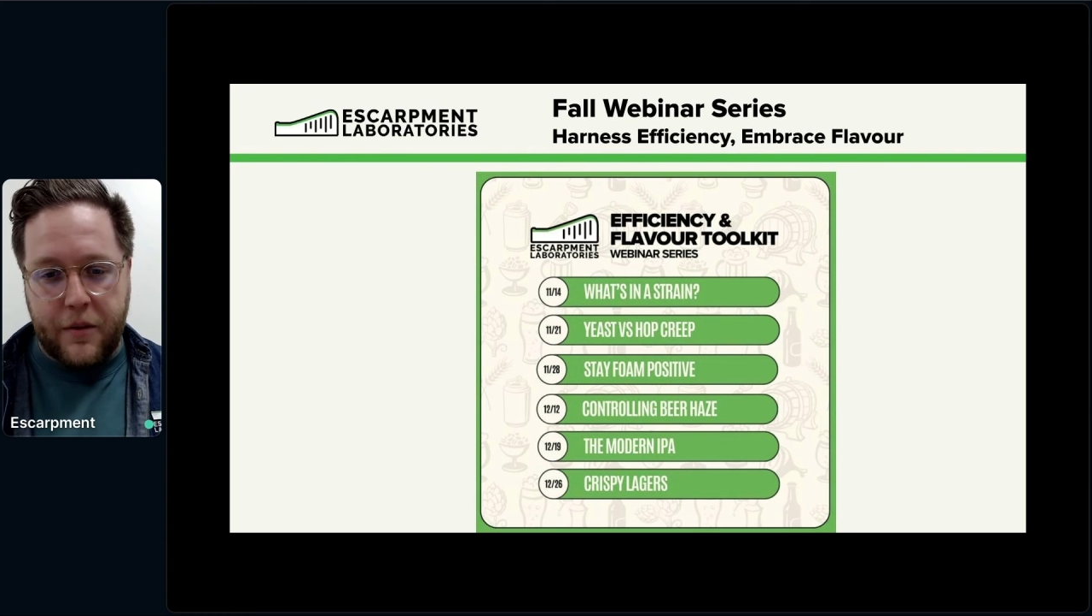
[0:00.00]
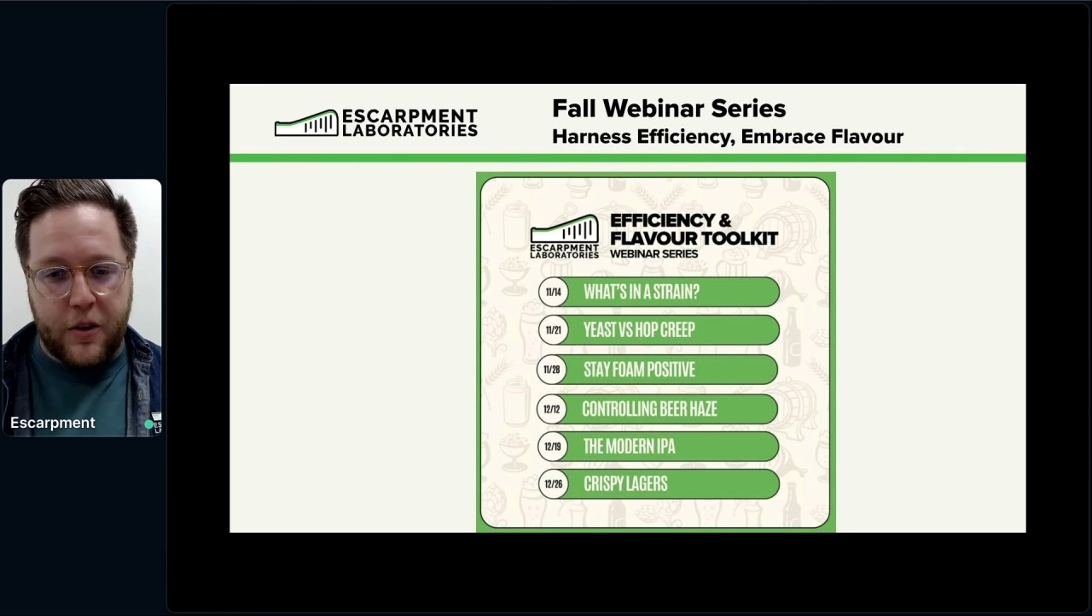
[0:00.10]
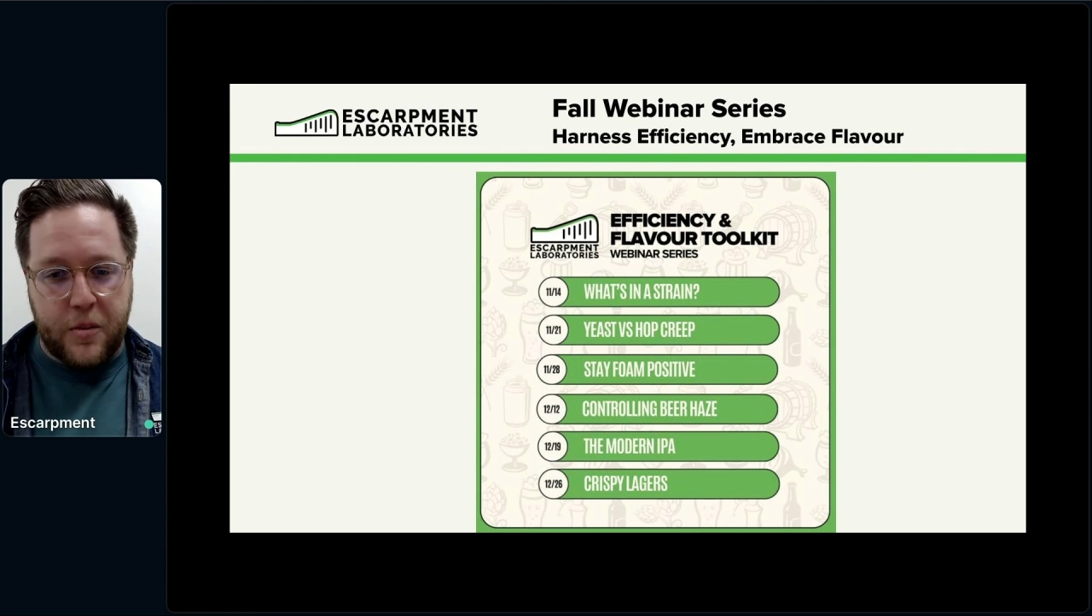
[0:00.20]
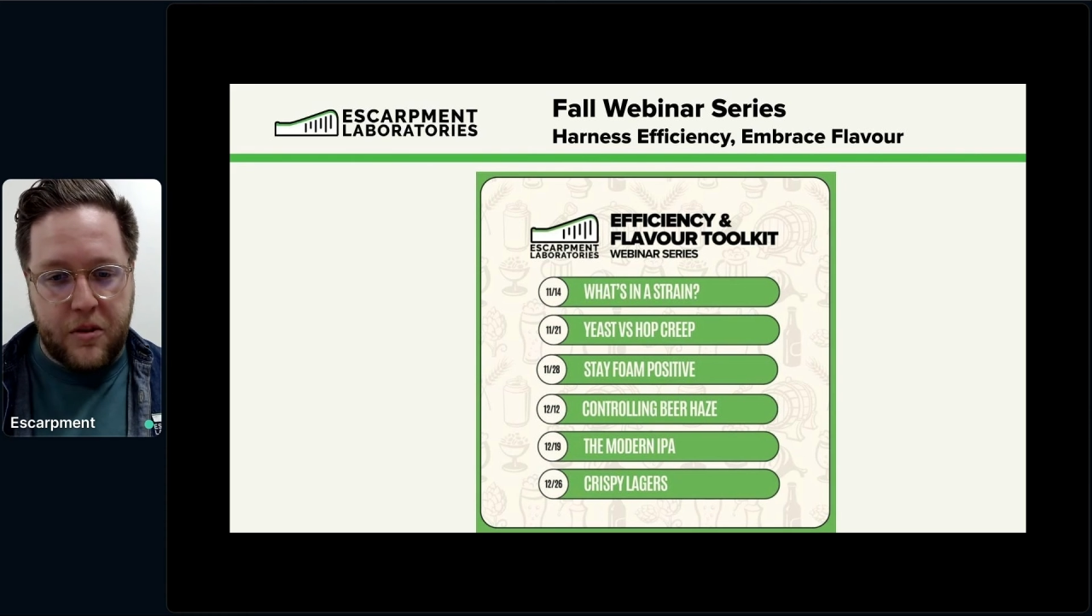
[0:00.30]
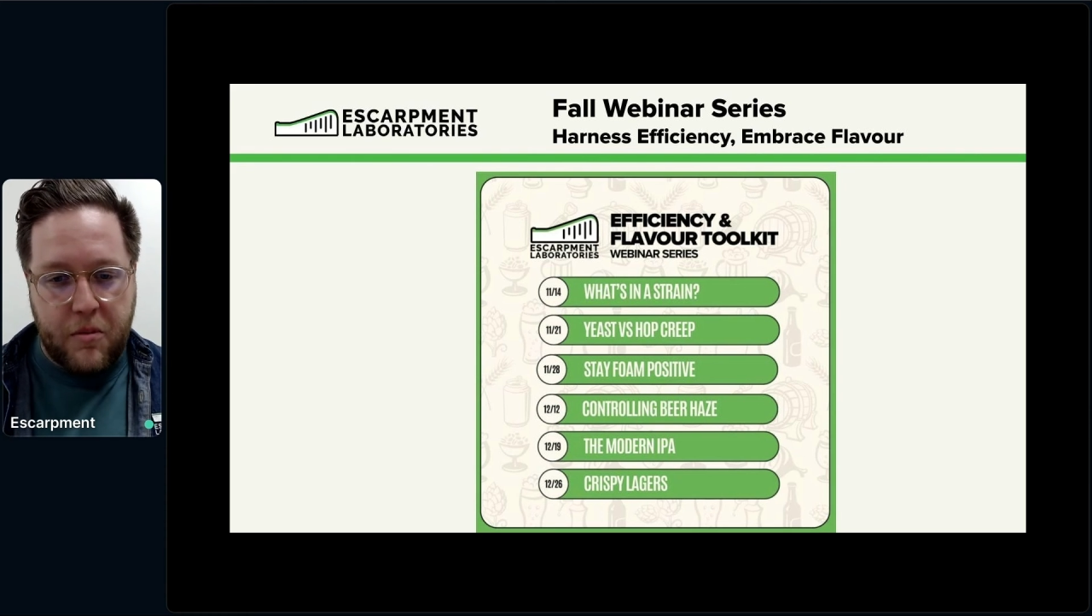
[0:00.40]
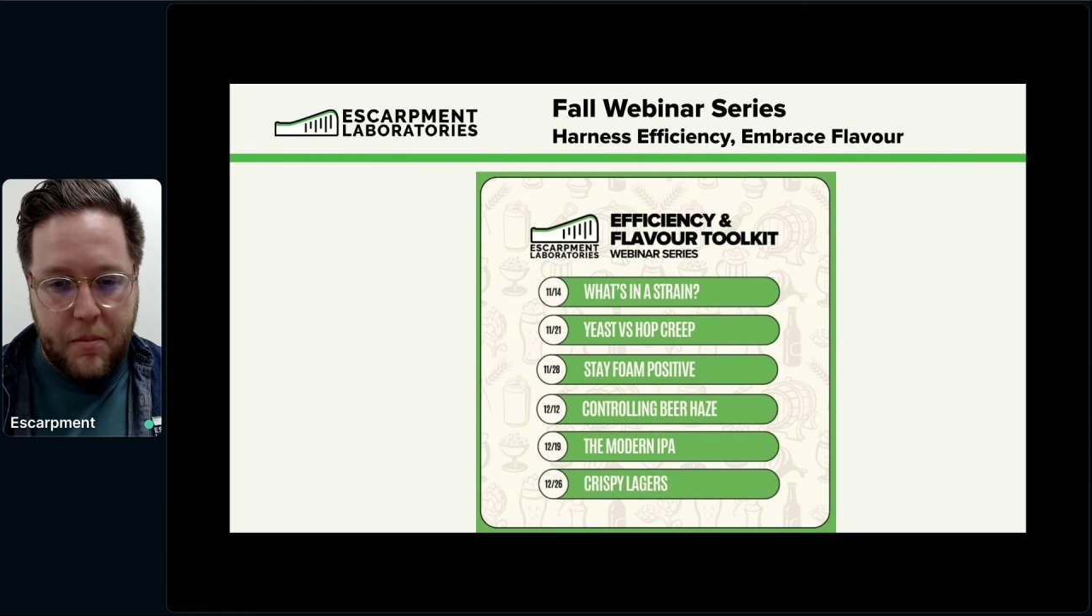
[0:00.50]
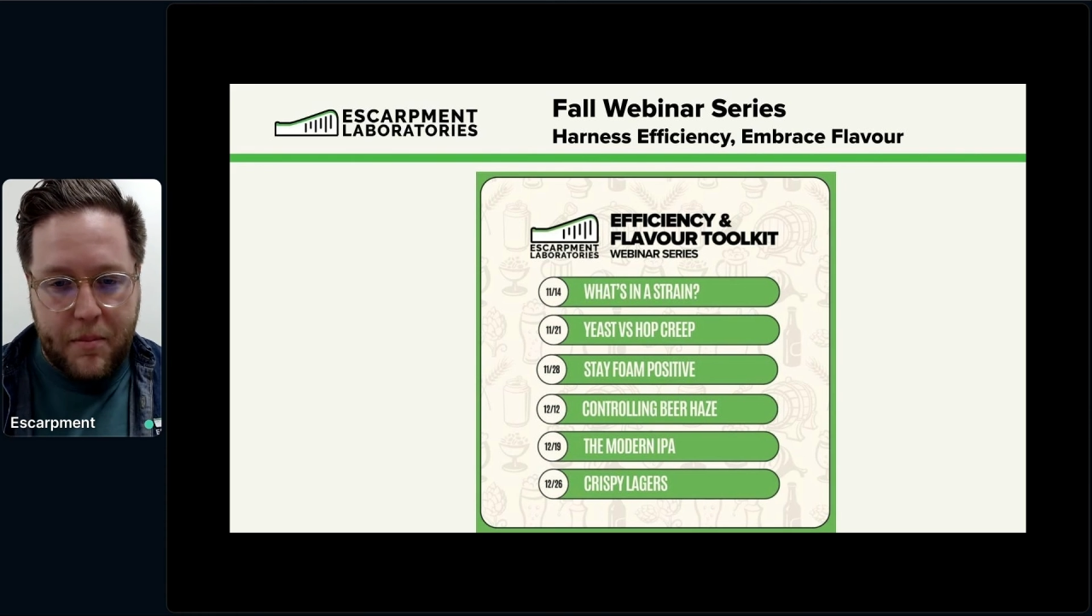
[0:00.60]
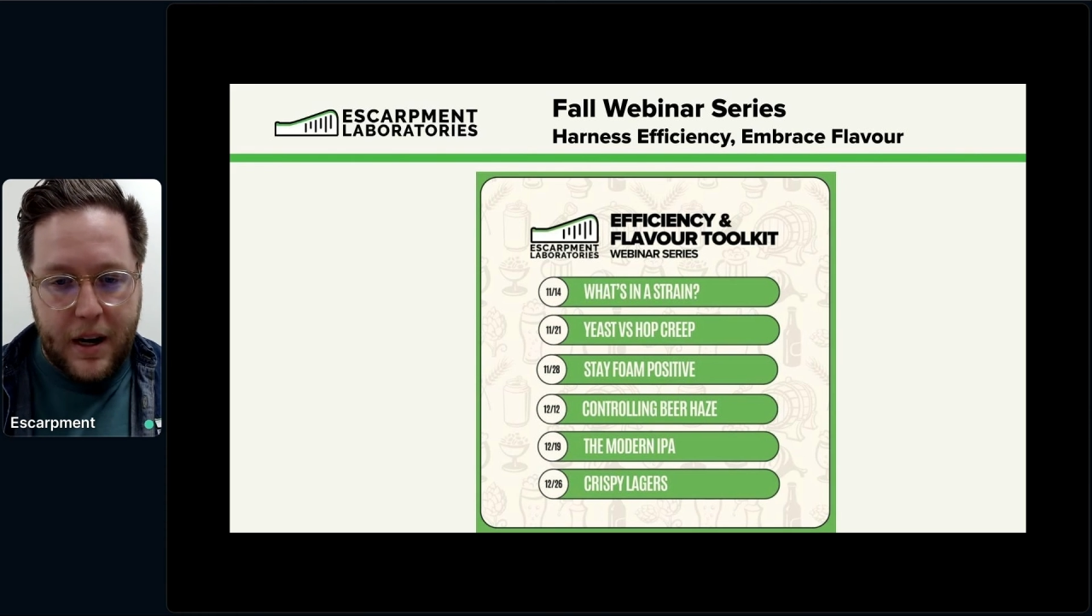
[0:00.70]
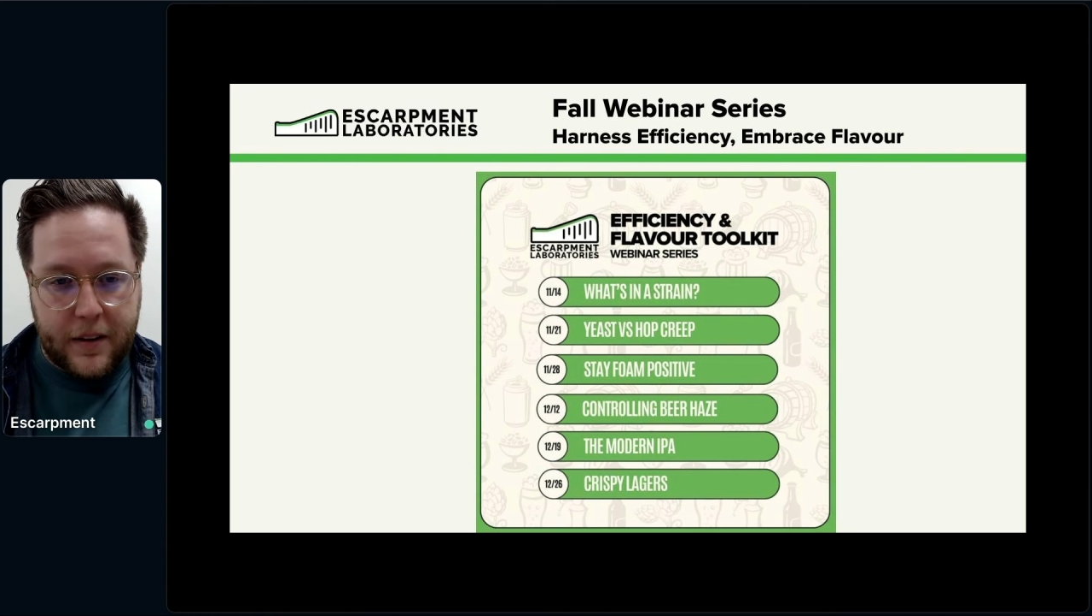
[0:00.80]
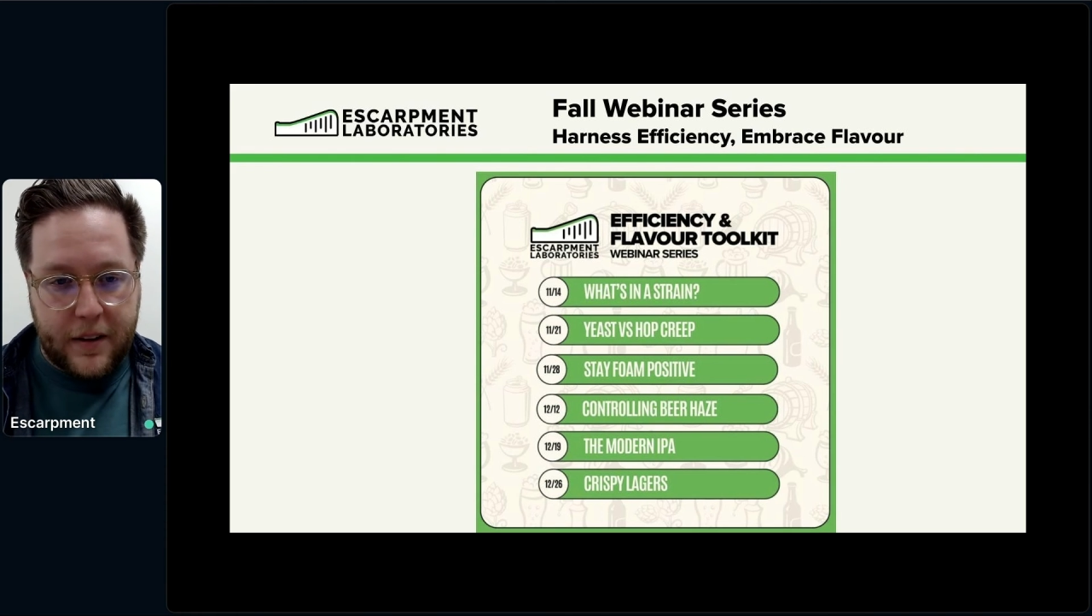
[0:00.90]
Christmas
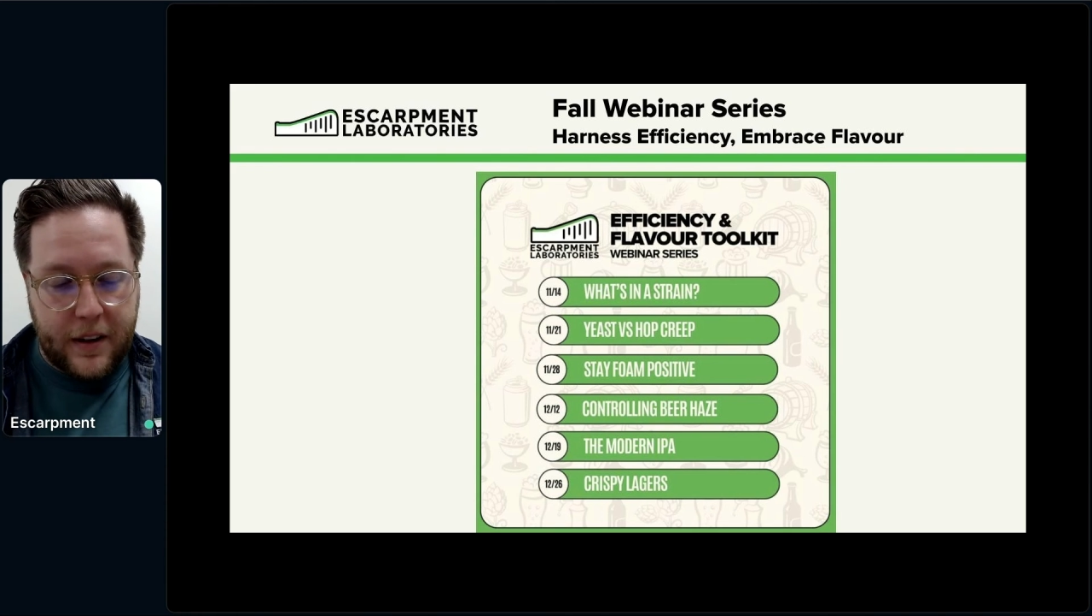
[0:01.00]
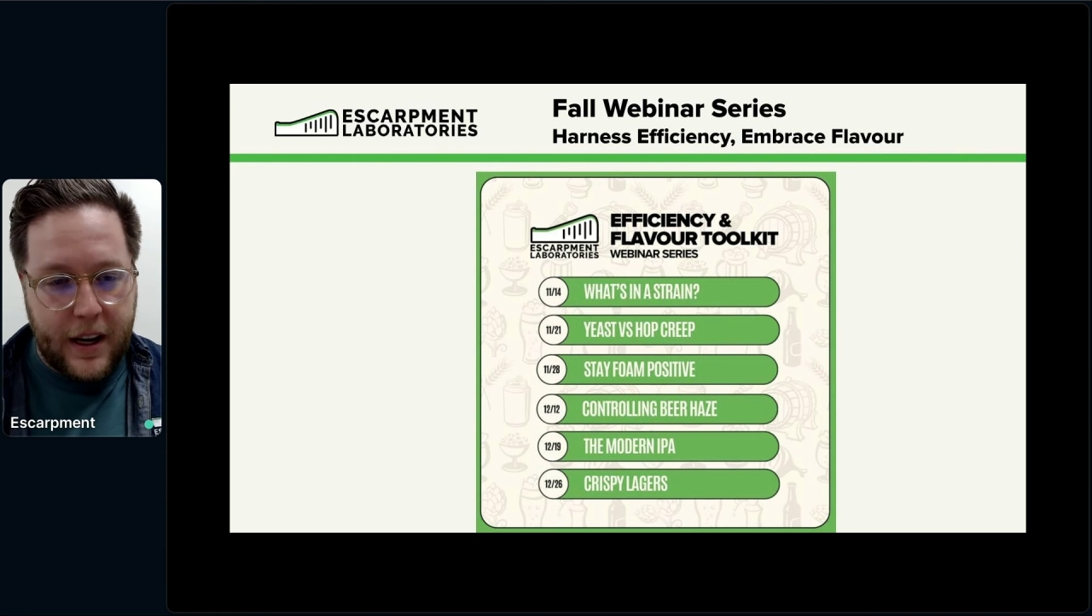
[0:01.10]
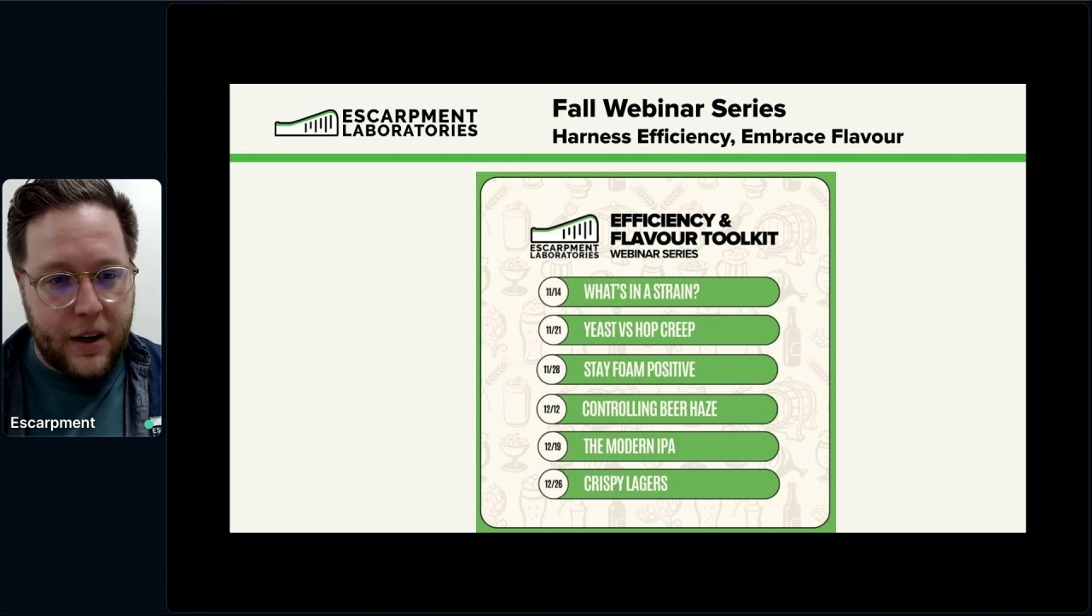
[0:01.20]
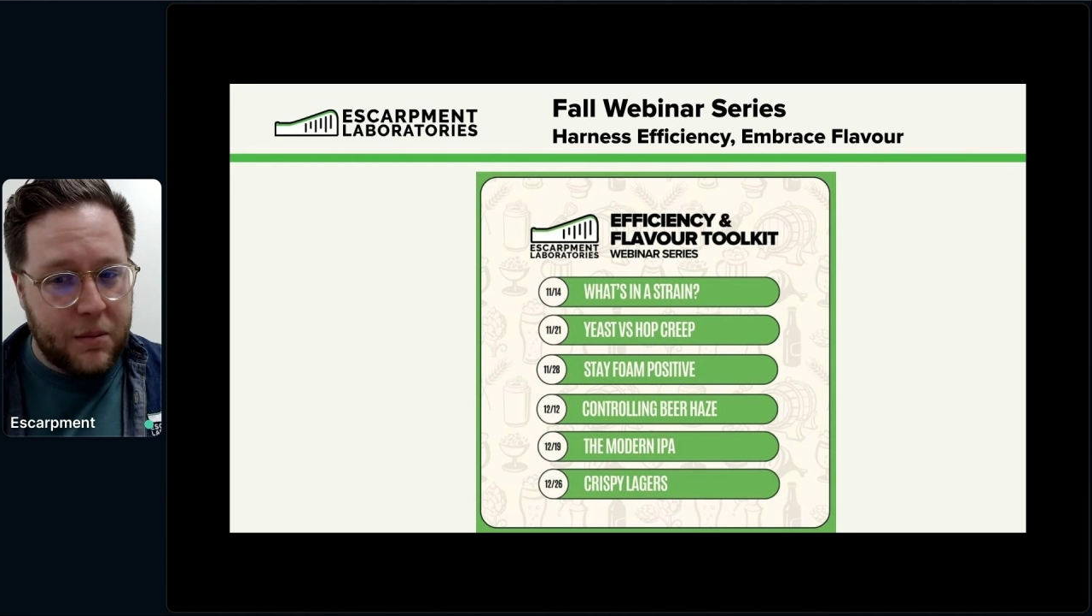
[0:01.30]
Boxing Day.